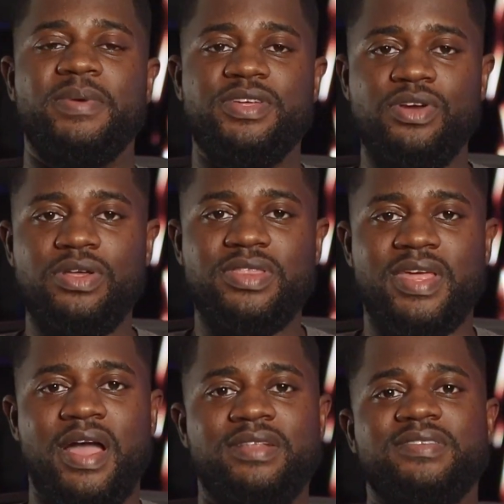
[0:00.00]
Beyond
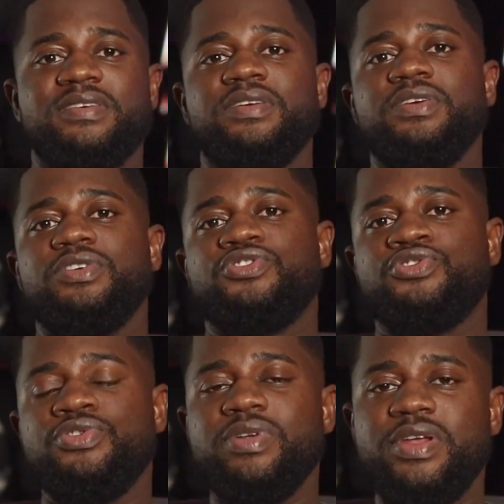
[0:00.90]
that,
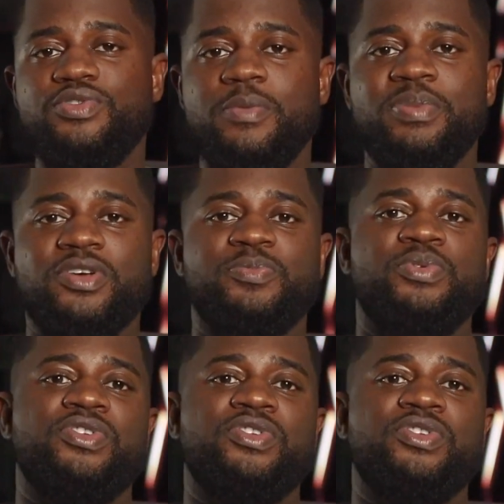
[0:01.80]
truly robust